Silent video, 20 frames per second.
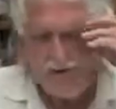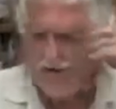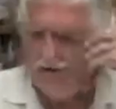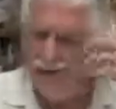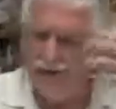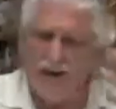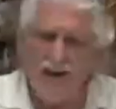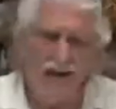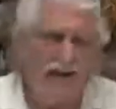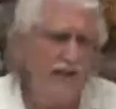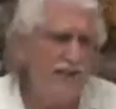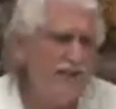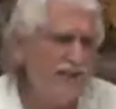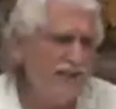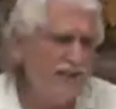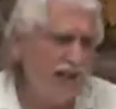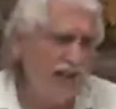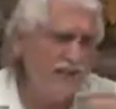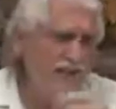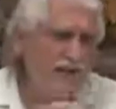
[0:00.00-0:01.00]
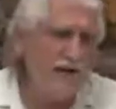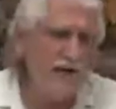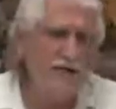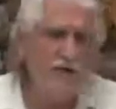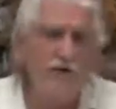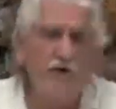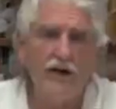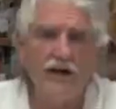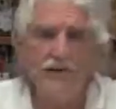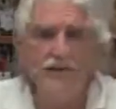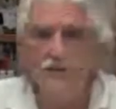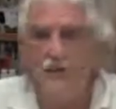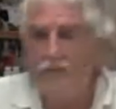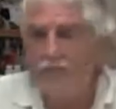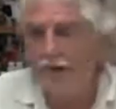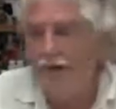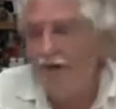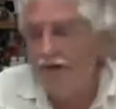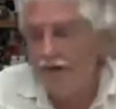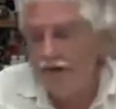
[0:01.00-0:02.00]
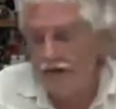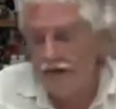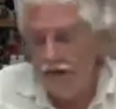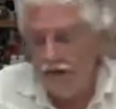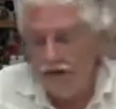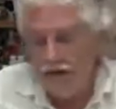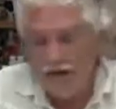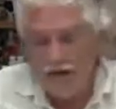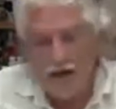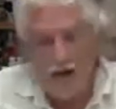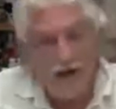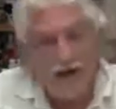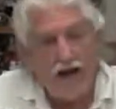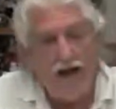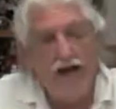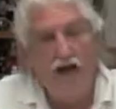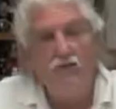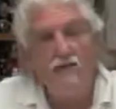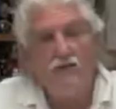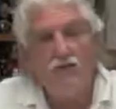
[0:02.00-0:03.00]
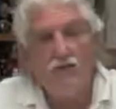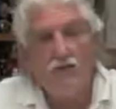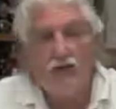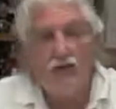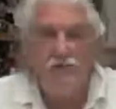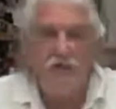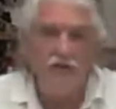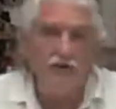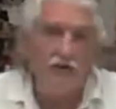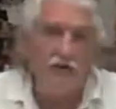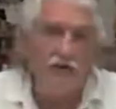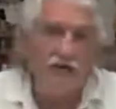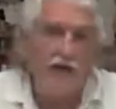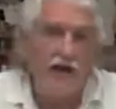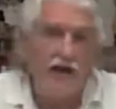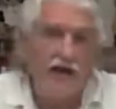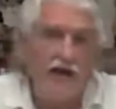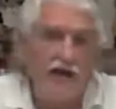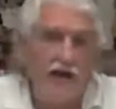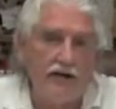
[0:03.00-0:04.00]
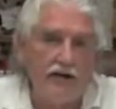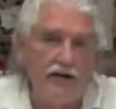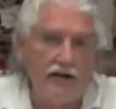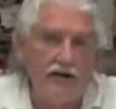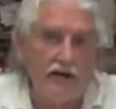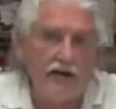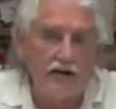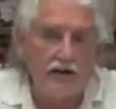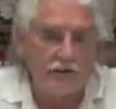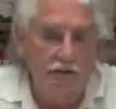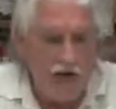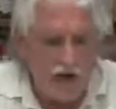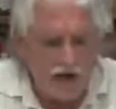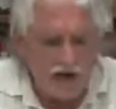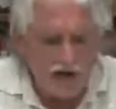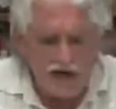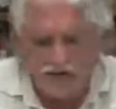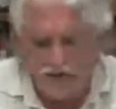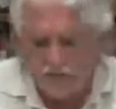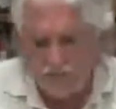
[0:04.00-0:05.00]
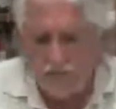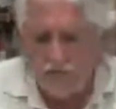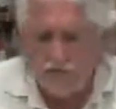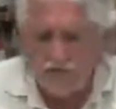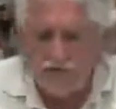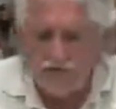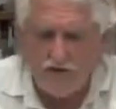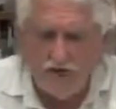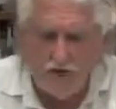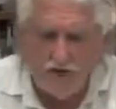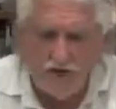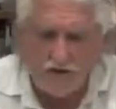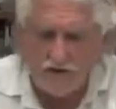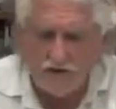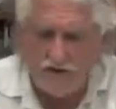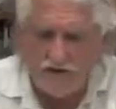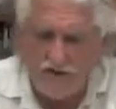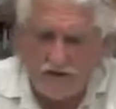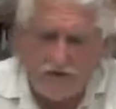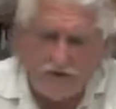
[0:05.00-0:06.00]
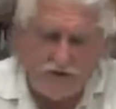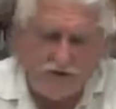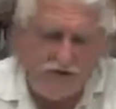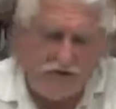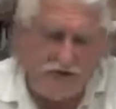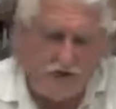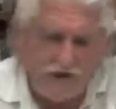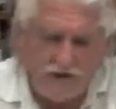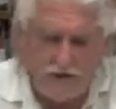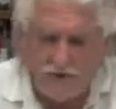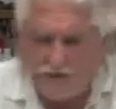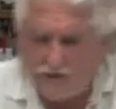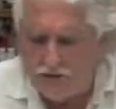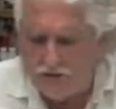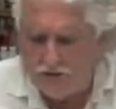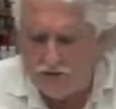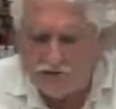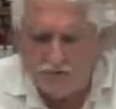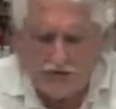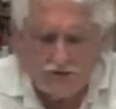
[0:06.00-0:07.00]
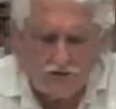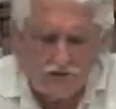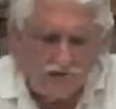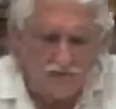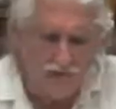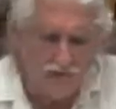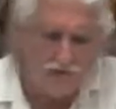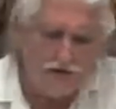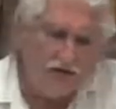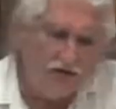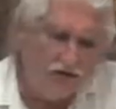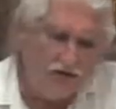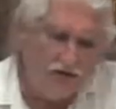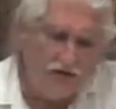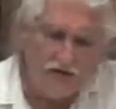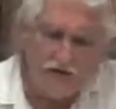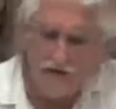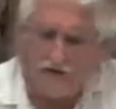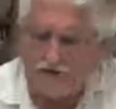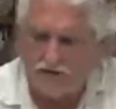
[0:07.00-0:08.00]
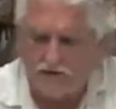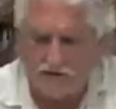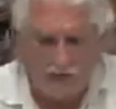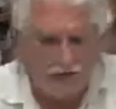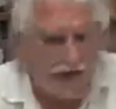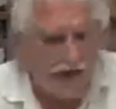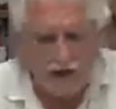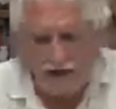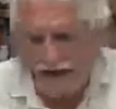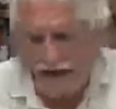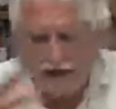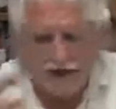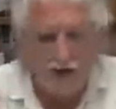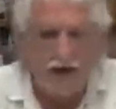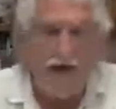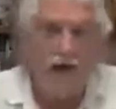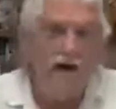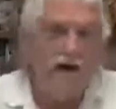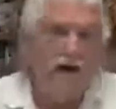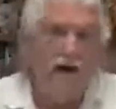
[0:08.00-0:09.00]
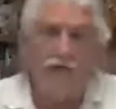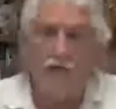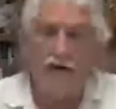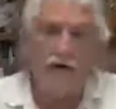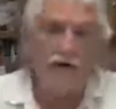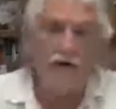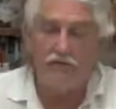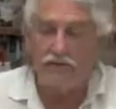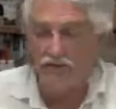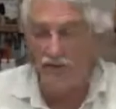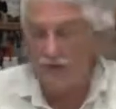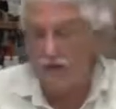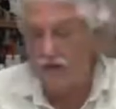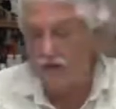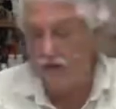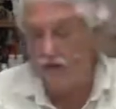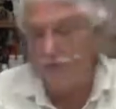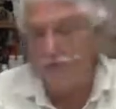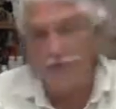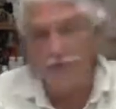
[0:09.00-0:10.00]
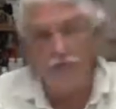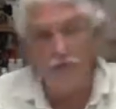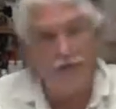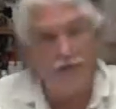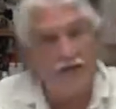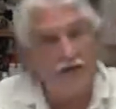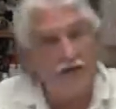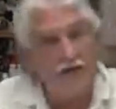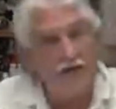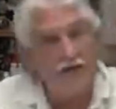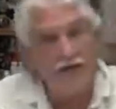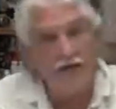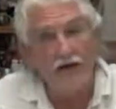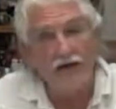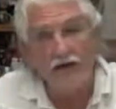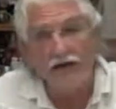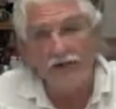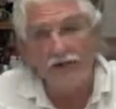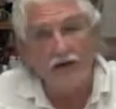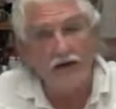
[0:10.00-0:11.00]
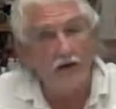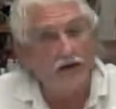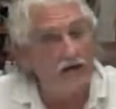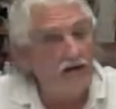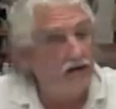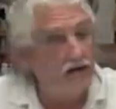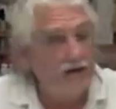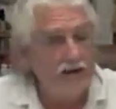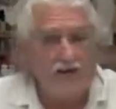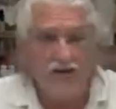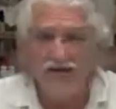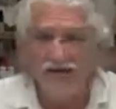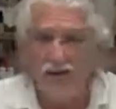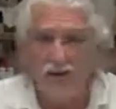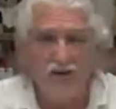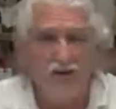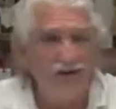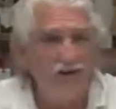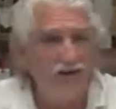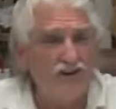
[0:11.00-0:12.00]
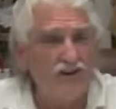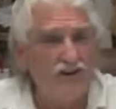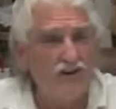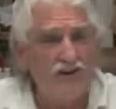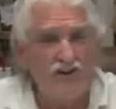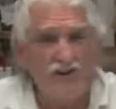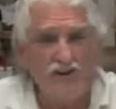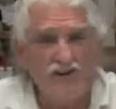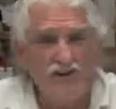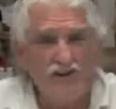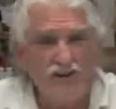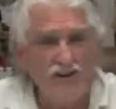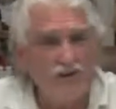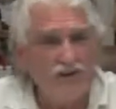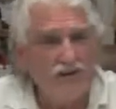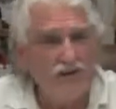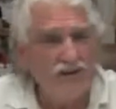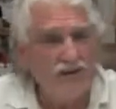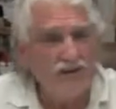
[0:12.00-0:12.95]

So I have case after case come in, and I ask him, "What would you do for that case?" Well, I'd give him B vitamins. I would give him some acetylcholine or whatever. You know, and I'm going, my God, man, that's all you learned in school?